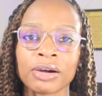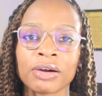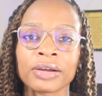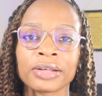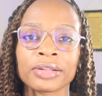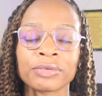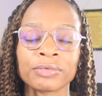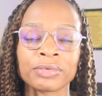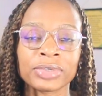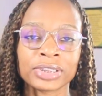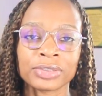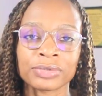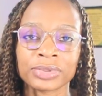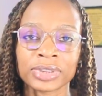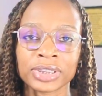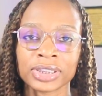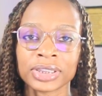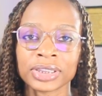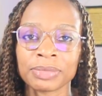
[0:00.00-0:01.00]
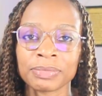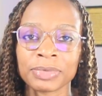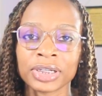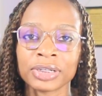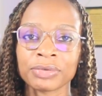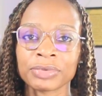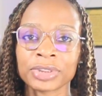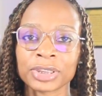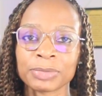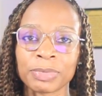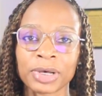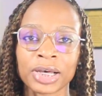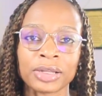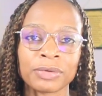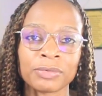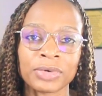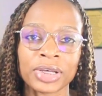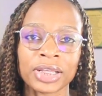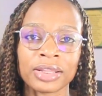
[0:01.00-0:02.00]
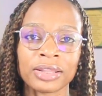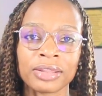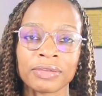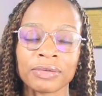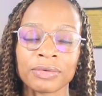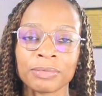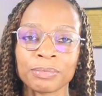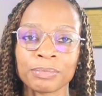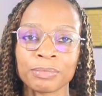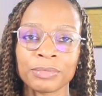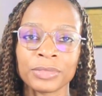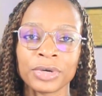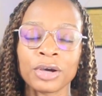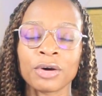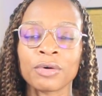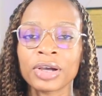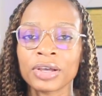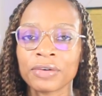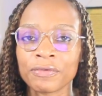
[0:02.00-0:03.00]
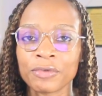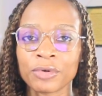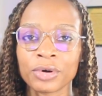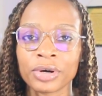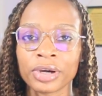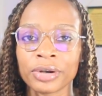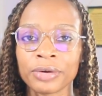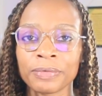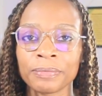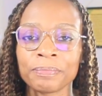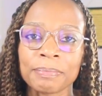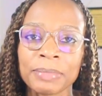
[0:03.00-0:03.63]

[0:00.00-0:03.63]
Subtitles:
are the resources I'm going to respond with going forward.